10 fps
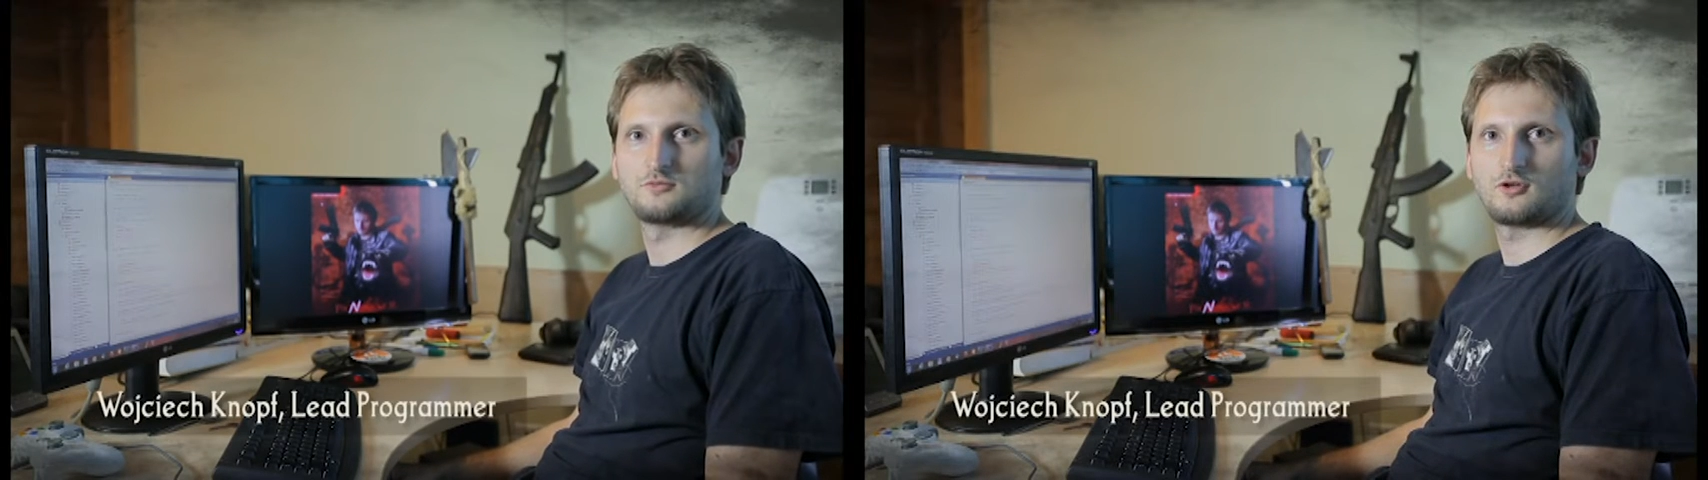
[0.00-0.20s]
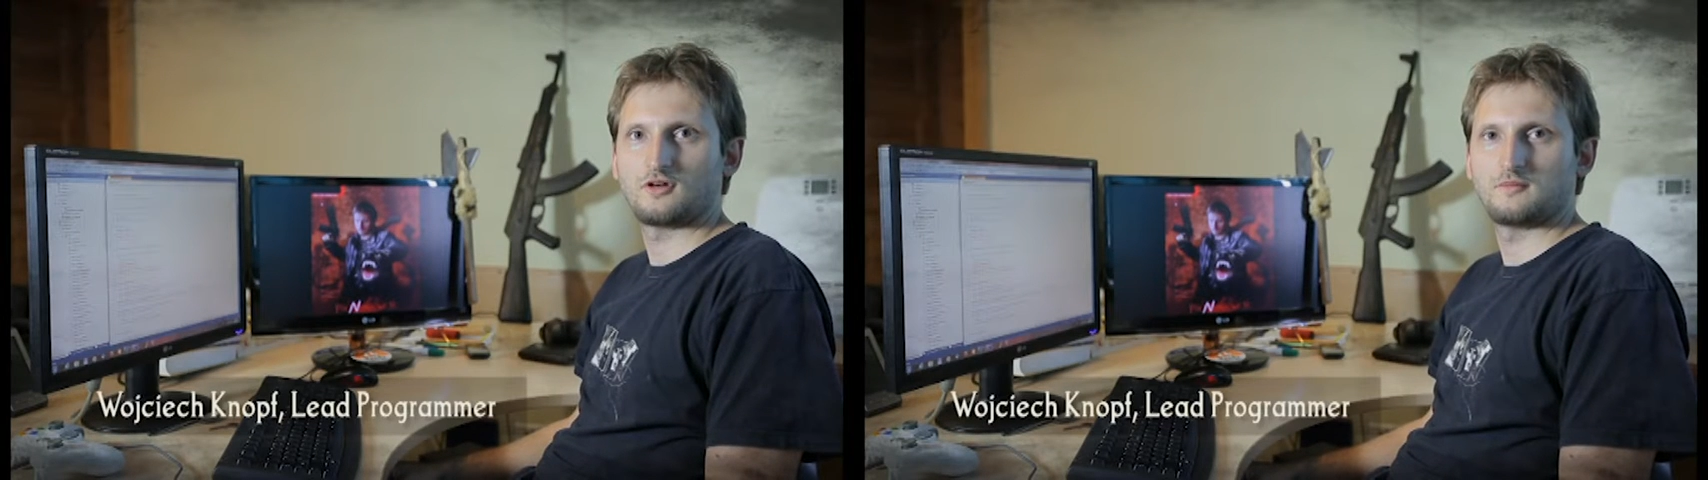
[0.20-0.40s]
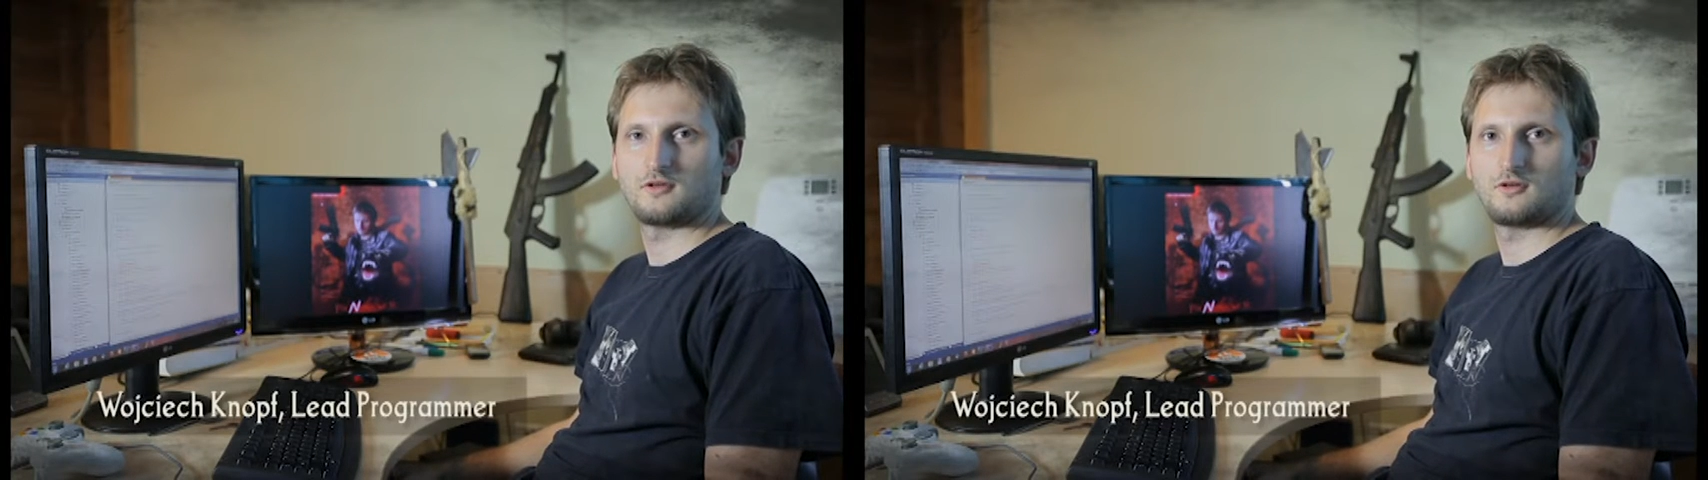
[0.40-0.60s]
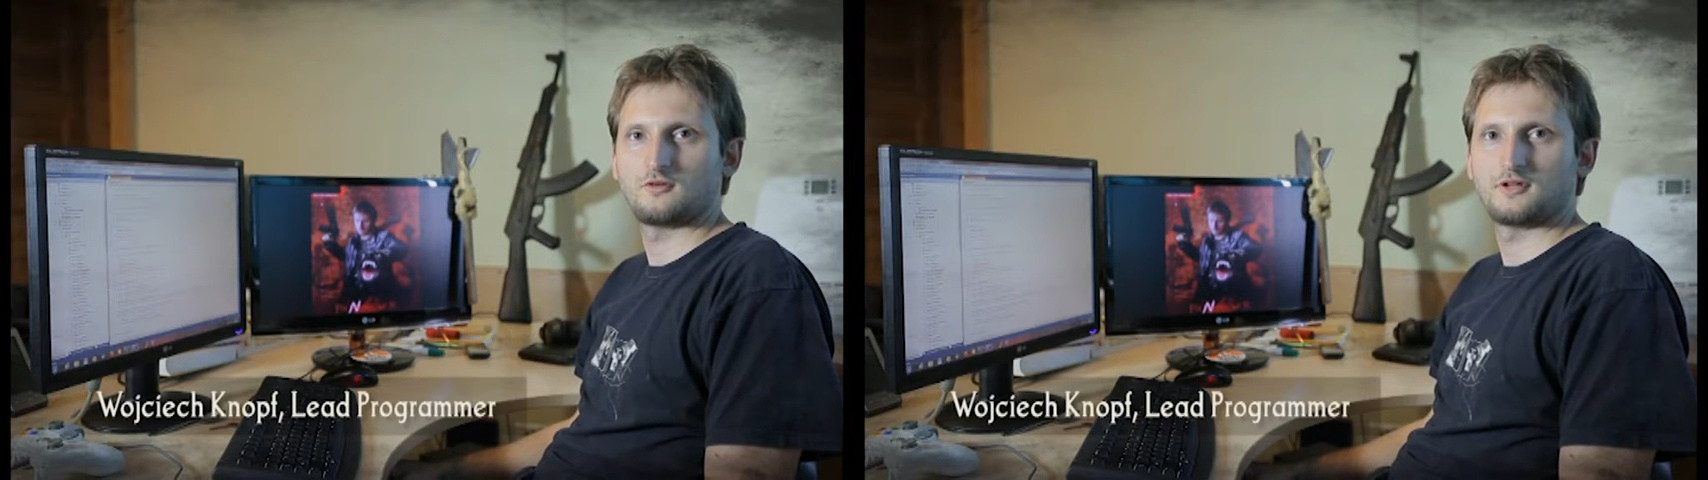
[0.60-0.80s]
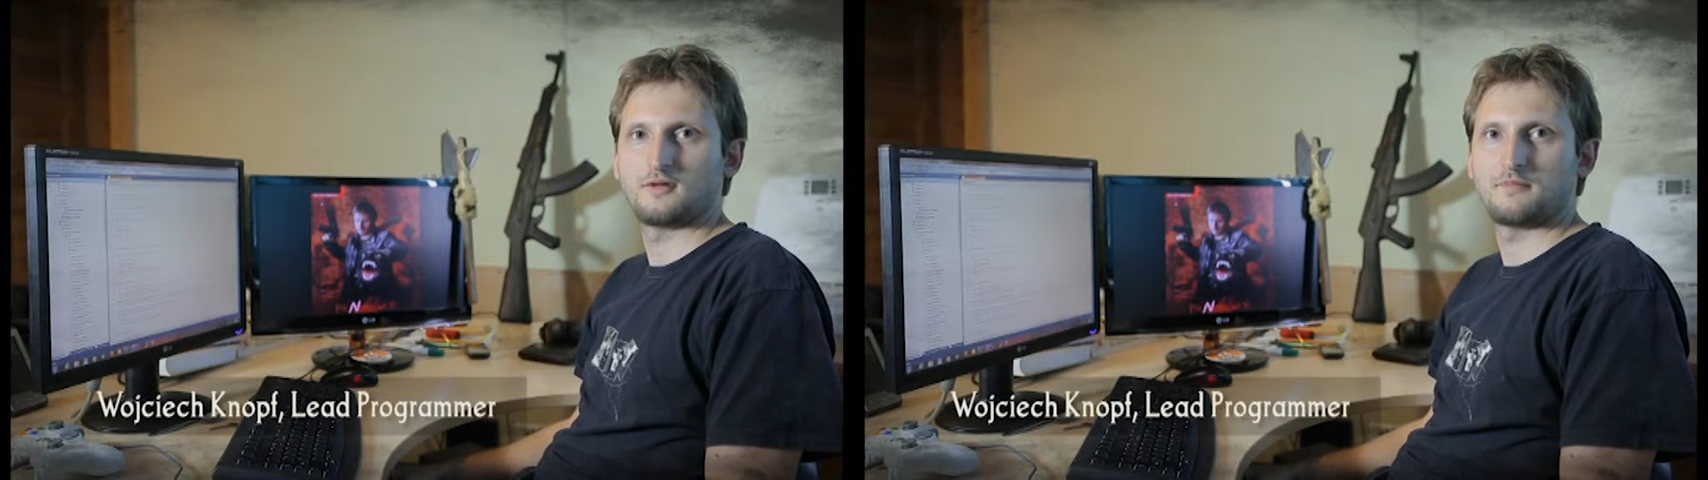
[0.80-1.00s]
programmer
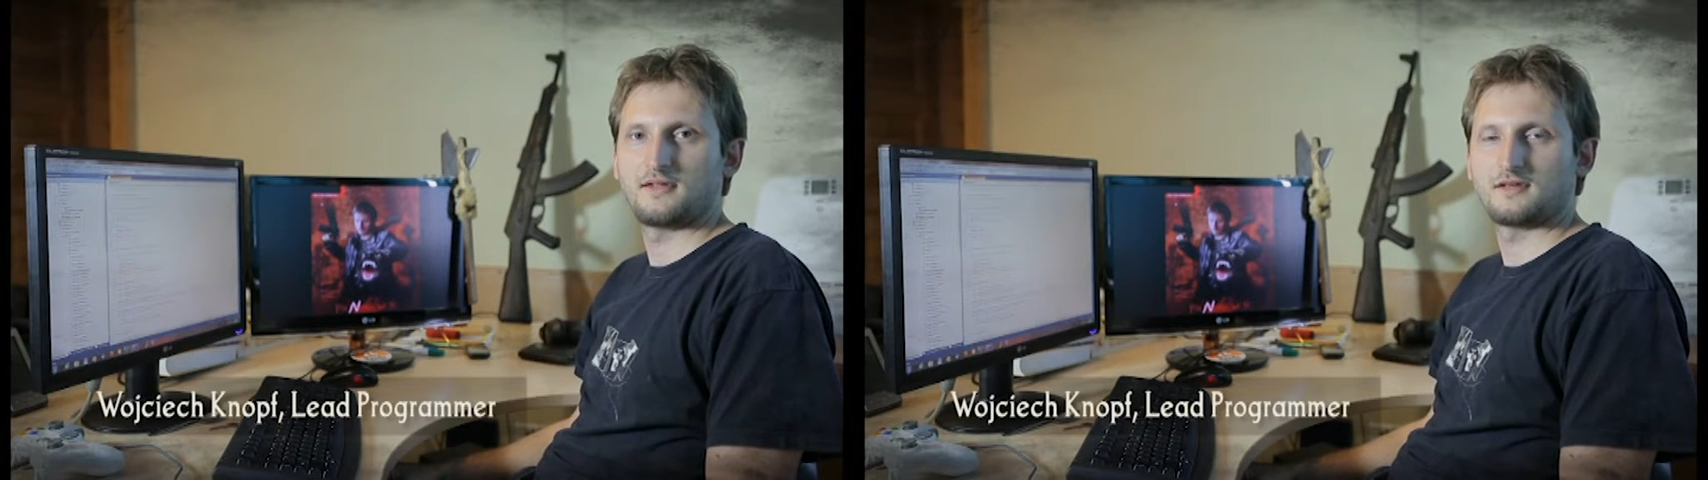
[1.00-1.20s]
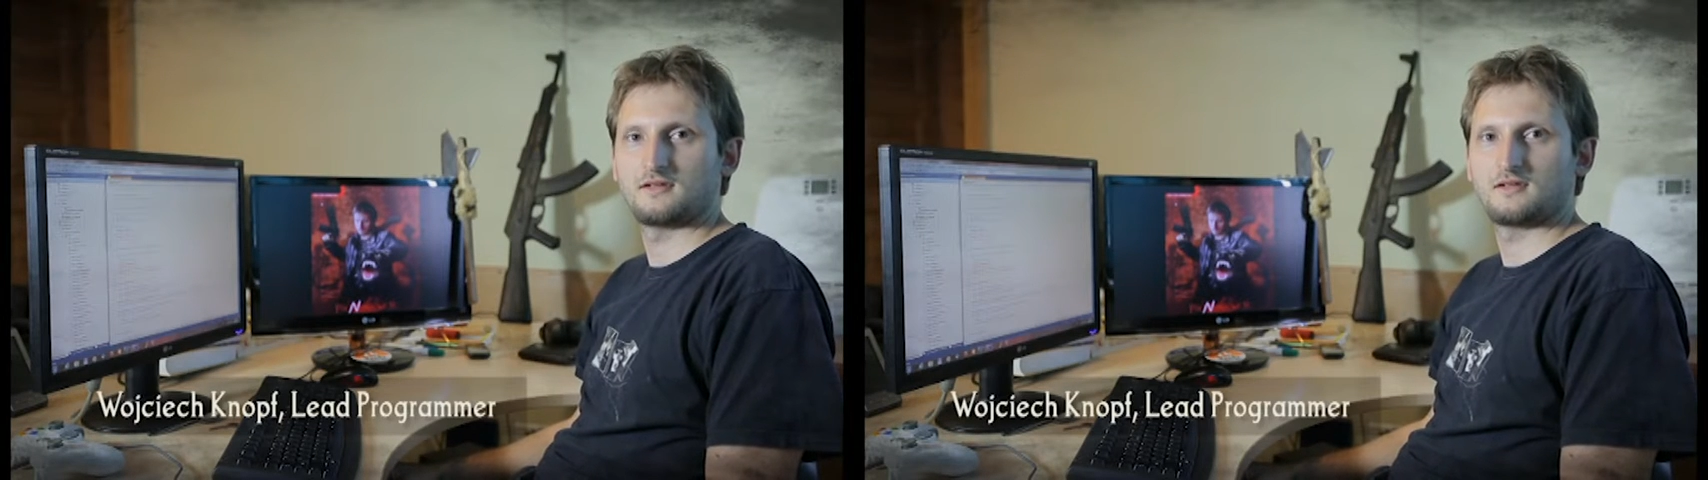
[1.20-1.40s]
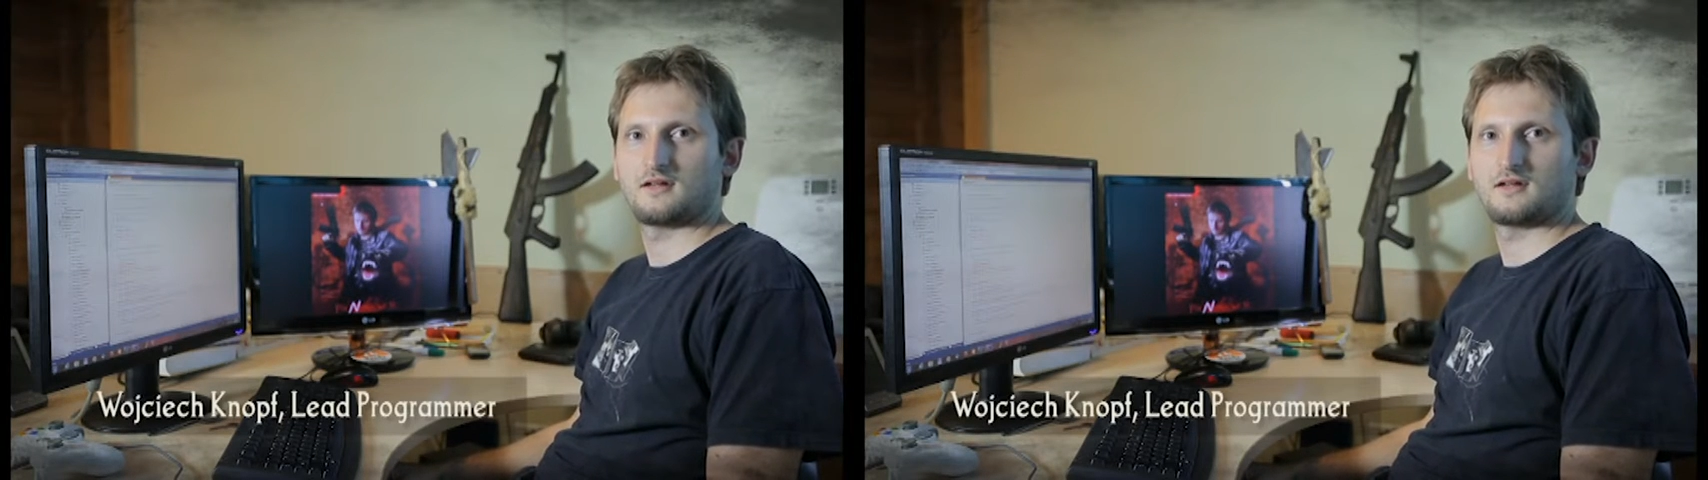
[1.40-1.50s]
on the Painkiller